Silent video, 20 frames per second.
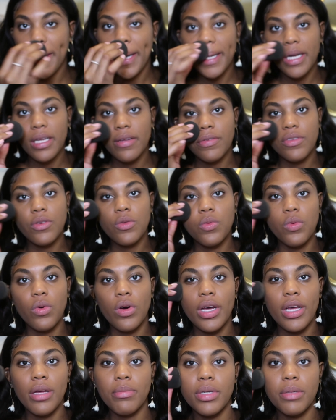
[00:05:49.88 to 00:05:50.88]
layer it if you
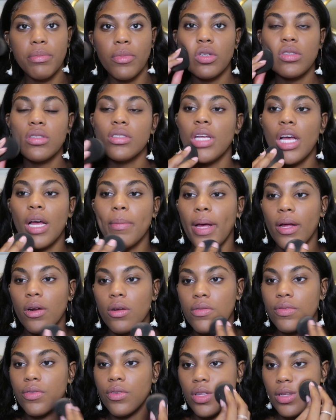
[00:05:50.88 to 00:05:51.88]
want, but most of the time I
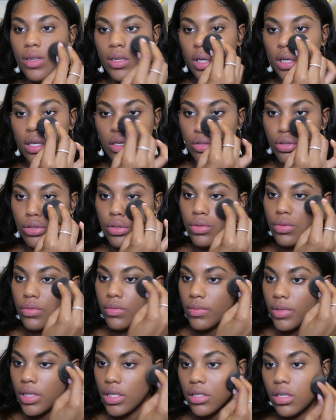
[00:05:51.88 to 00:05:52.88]
don't feel the need
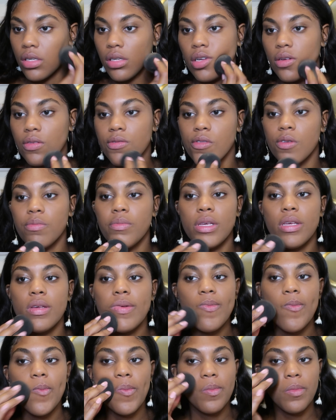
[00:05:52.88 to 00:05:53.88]
to. It's enough for
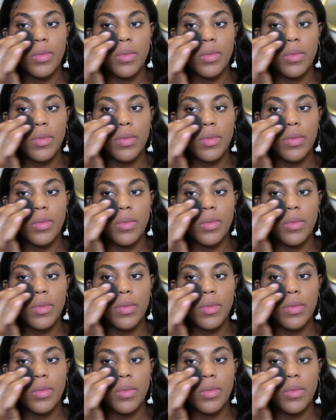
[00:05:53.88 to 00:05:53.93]
me.